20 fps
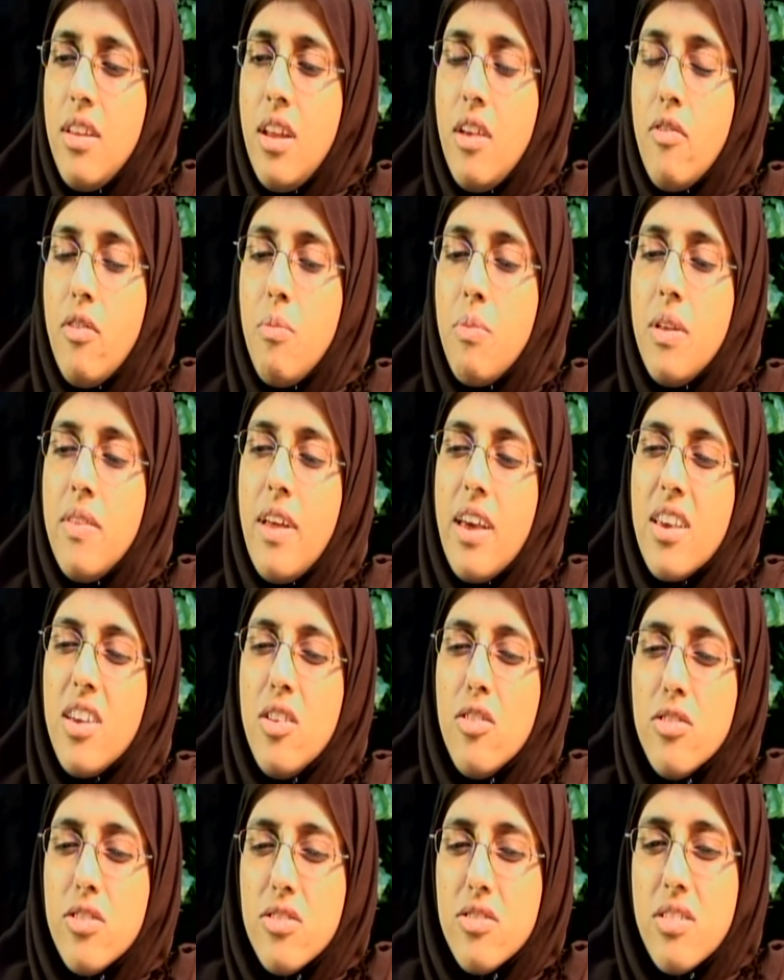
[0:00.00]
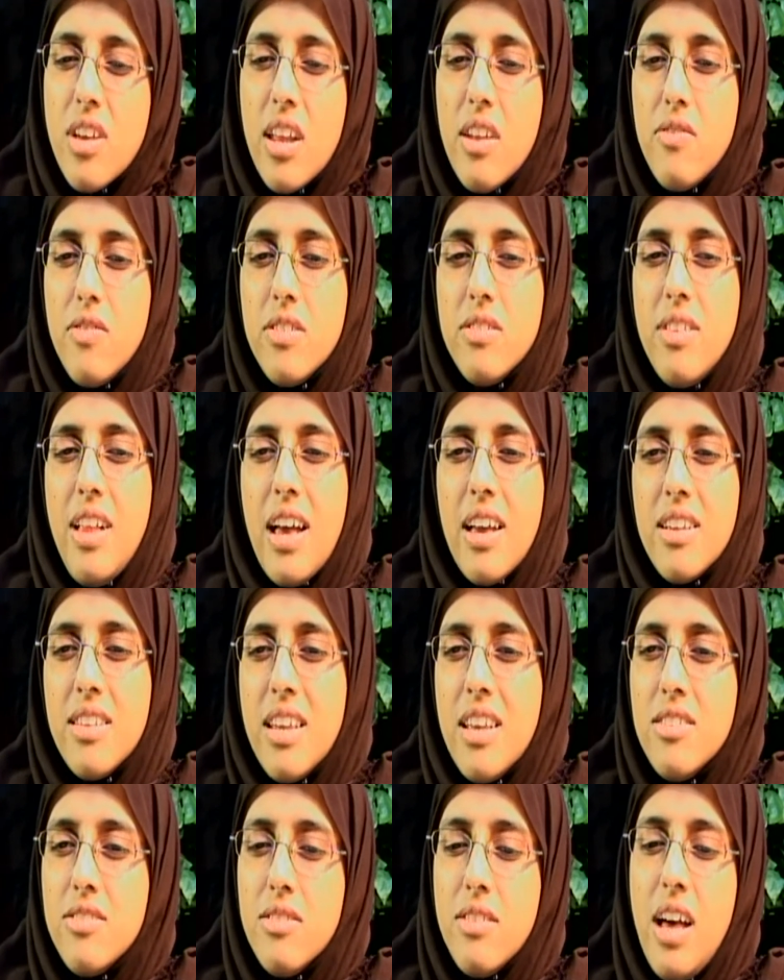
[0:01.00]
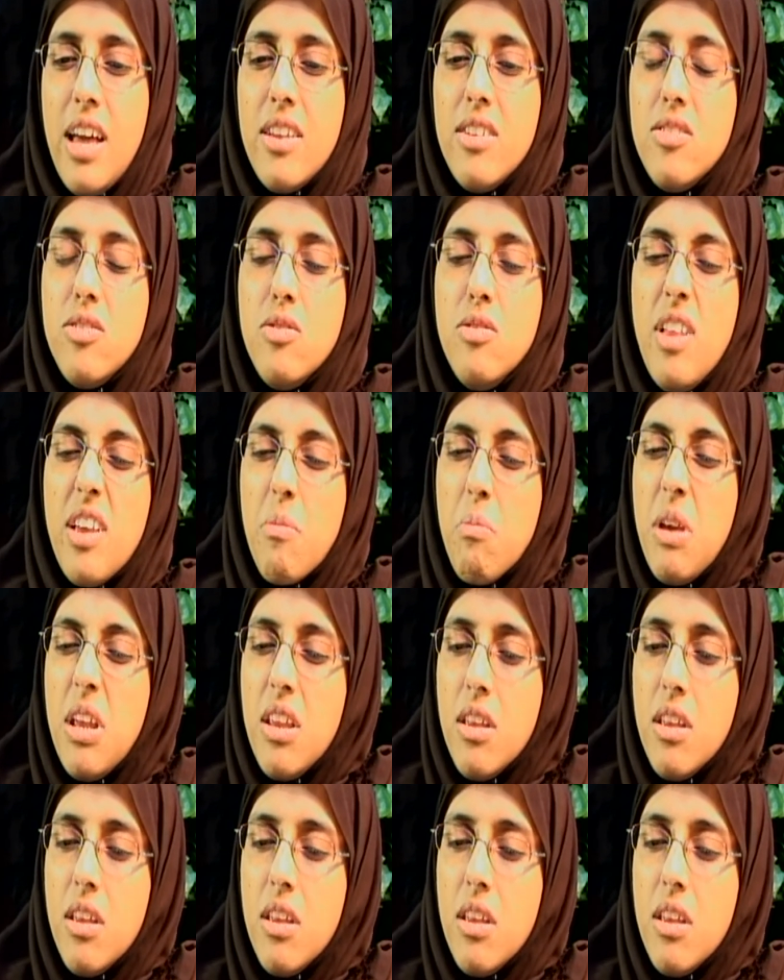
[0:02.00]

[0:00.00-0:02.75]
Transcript: never be like, you know, just kind of this lackadaisical attitude, like,